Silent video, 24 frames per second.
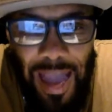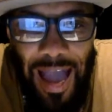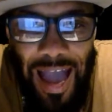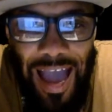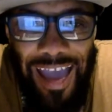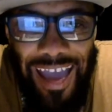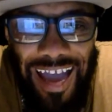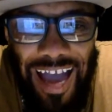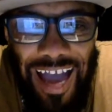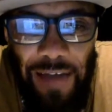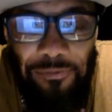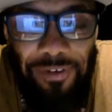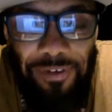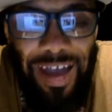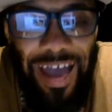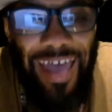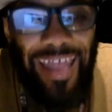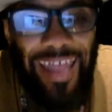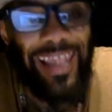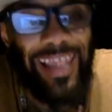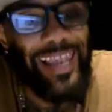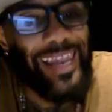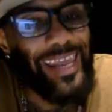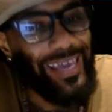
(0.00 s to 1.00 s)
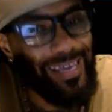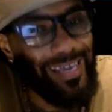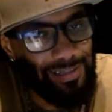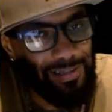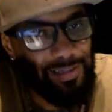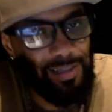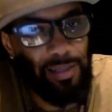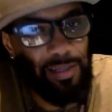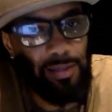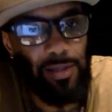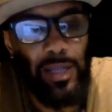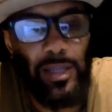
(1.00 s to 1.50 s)
I have at
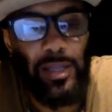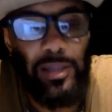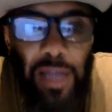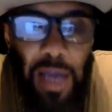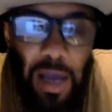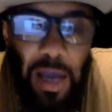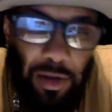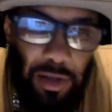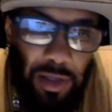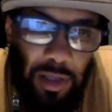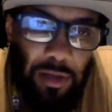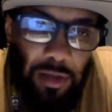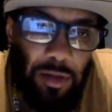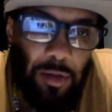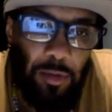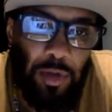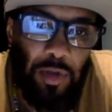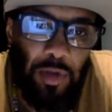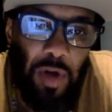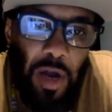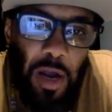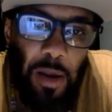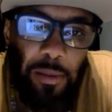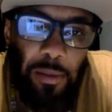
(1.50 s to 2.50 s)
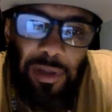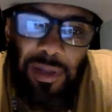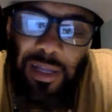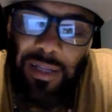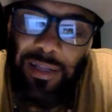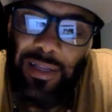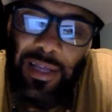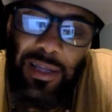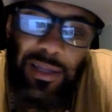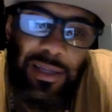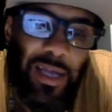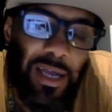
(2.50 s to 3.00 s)
least 10,000 subscribers,
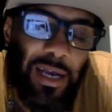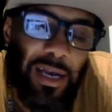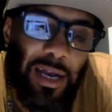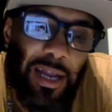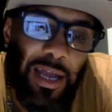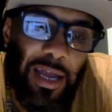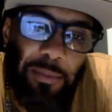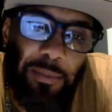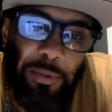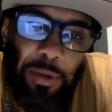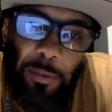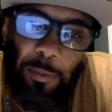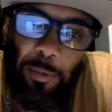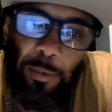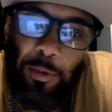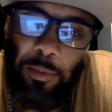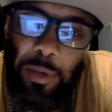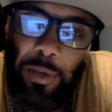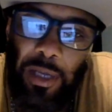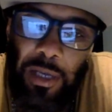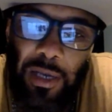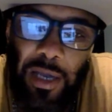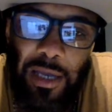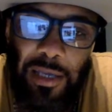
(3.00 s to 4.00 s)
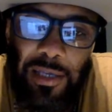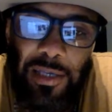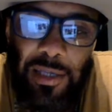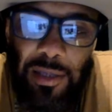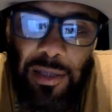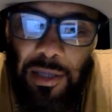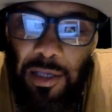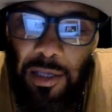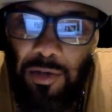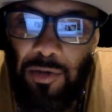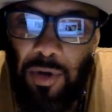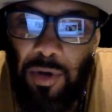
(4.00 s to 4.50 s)
and that's not a lot, people, man. I
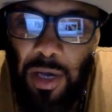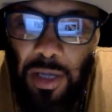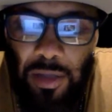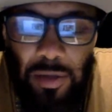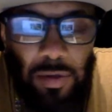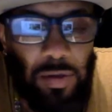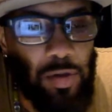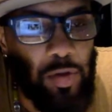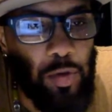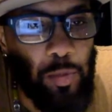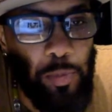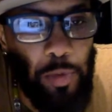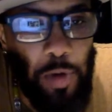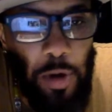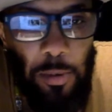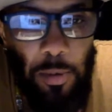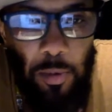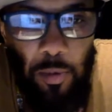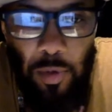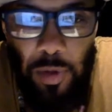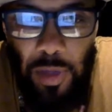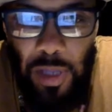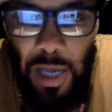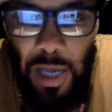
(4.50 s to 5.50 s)
just need you guys to support me with